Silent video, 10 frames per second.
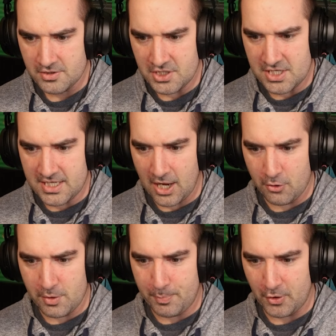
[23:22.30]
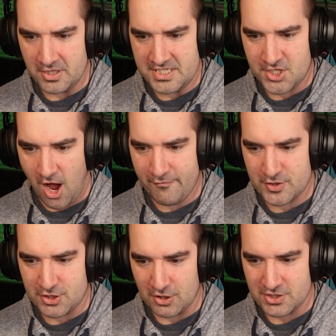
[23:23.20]
Did he kill the police
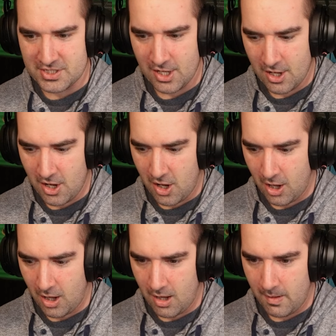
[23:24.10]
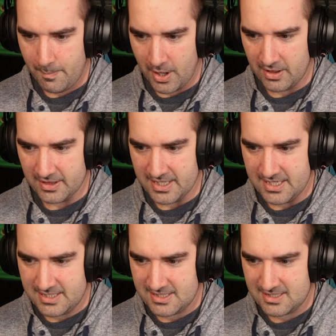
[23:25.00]
officers?
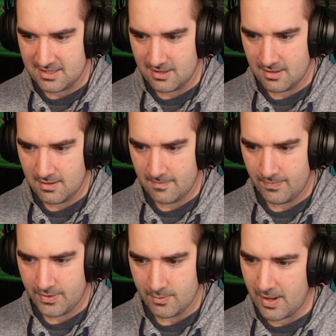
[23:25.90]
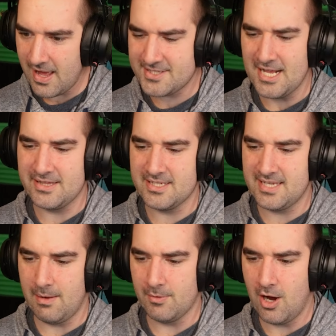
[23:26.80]
Police? Well, that's not the
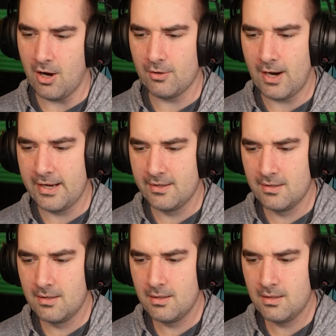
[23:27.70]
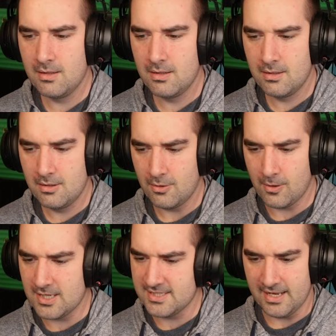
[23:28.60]
same car, right?
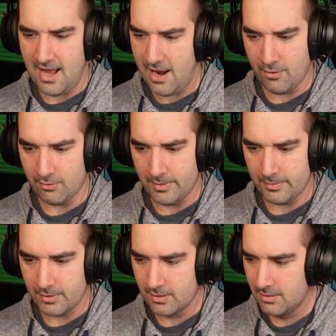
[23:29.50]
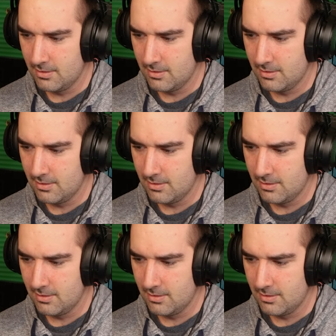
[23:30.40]
Or is it? I don't remember.